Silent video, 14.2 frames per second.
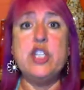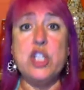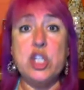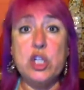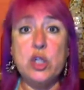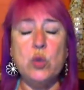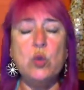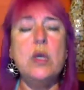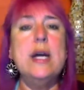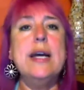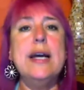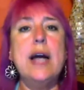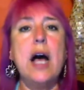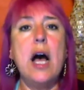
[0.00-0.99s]
to
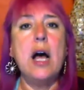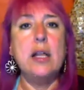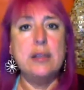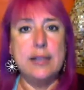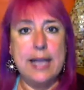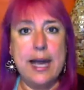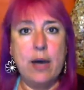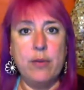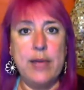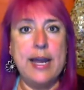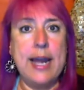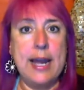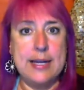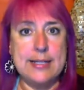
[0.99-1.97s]
allow
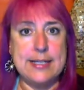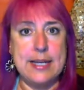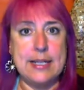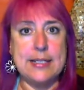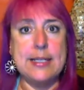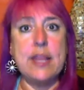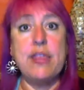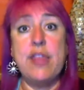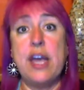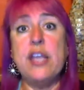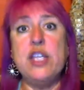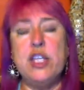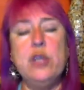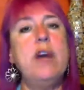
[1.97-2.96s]
that access that
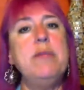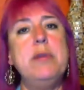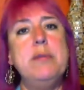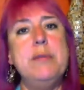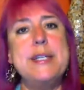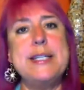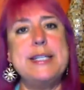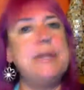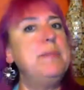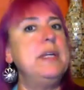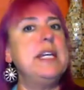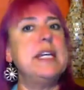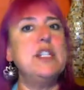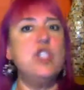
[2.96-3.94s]
you have been missing
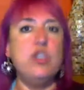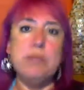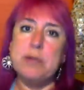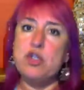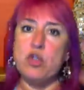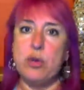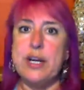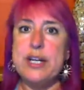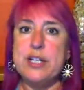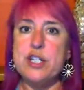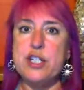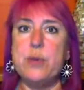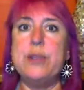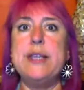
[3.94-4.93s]
because you've been trained
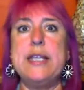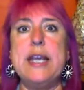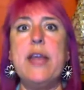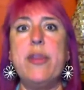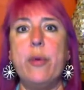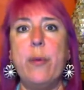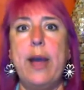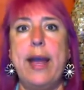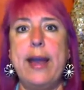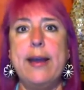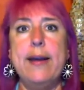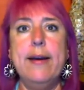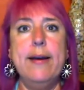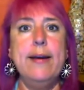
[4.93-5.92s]
to do it the other way.
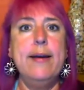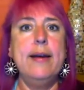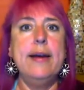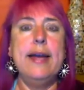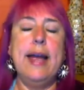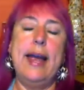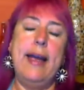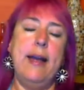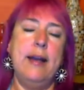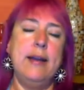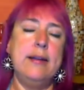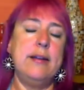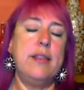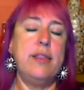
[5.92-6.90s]

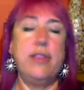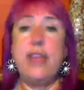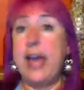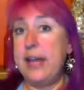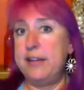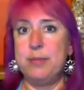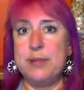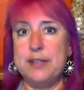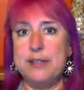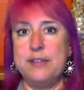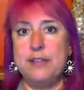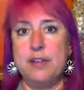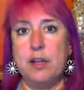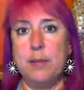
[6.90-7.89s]
And that is what
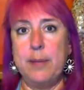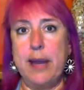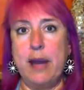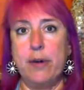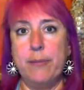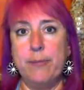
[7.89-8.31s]
this is all about.